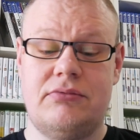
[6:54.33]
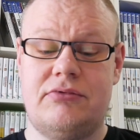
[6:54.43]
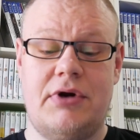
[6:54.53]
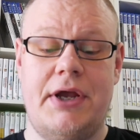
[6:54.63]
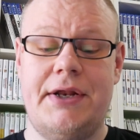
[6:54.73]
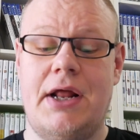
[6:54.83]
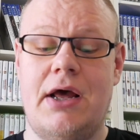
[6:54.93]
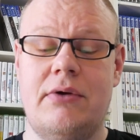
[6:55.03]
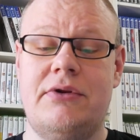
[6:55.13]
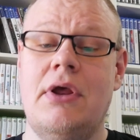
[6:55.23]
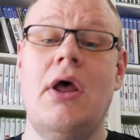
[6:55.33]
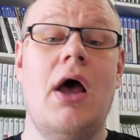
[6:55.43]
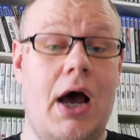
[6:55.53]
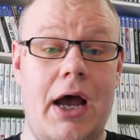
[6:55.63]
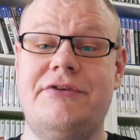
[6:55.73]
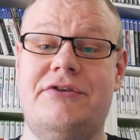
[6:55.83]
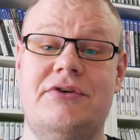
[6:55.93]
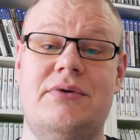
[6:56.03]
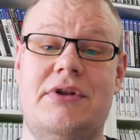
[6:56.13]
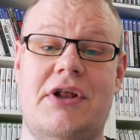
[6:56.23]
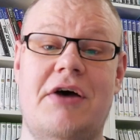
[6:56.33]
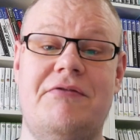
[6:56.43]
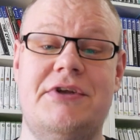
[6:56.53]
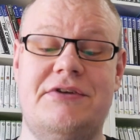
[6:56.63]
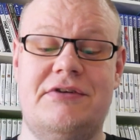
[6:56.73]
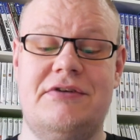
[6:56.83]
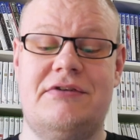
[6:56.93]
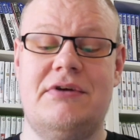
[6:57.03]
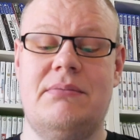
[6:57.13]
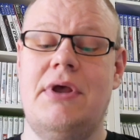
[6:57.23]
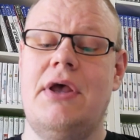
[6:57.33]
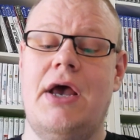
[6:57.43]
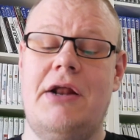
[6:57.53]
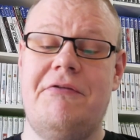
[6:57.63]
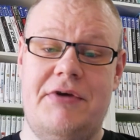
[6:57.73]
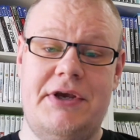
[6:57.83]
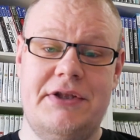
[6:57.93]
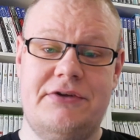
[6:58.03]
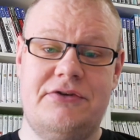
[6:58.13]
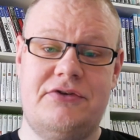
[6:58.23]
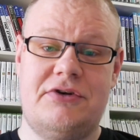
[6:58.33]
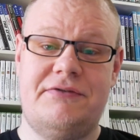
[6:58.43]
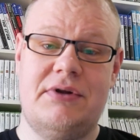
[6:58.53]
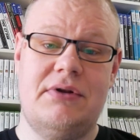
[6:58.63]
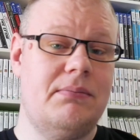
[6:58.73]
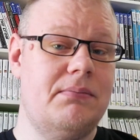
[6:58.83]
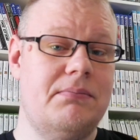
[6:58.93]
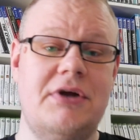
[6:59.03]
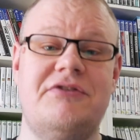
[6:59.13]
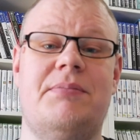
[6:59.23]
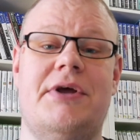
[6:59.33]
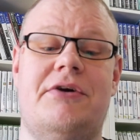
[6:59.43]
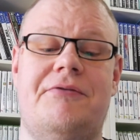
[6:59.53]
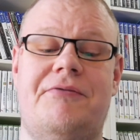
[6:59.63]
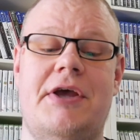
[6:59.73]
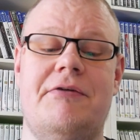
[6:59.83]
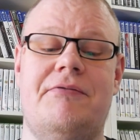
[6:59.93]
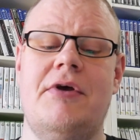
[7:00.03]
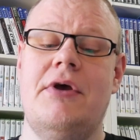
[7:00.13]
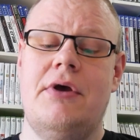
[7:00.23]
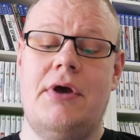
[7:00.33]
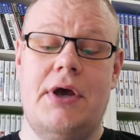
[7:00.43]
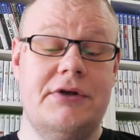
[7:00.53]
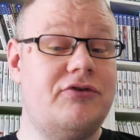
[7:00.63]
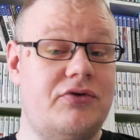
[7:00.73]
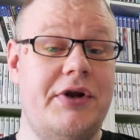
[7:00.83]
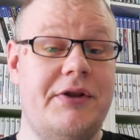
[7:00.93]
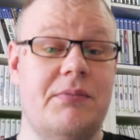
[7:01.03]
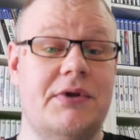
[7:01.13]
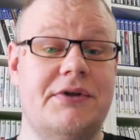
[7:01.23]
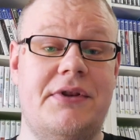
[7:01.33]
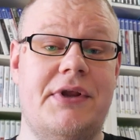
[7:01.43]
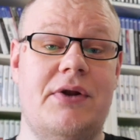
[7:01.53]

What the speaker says: trying it out, I too love this system, and I think it deserves a much better faith and treatment than